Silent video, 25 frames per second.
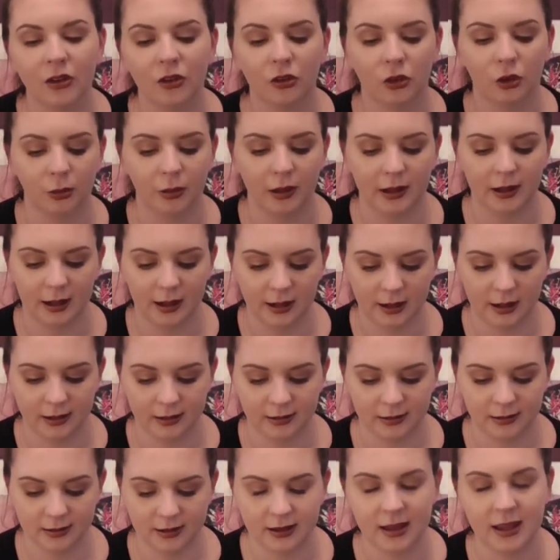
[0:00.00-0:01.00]
so we like
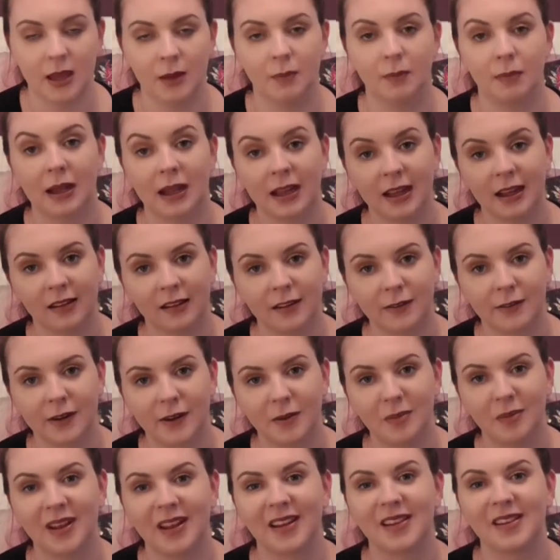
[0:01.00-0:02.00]
to keep blankets around
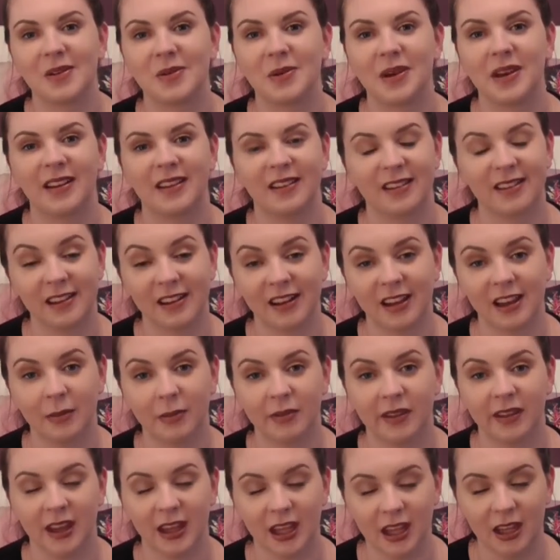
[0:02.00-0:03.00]
the place so we can snuggle
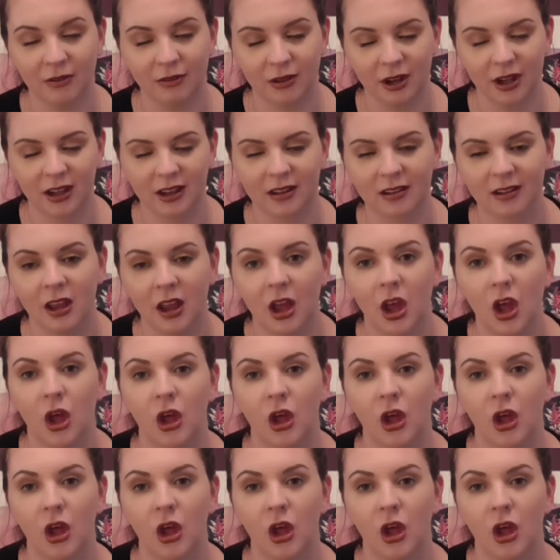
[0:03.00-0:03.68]
up in the evenings.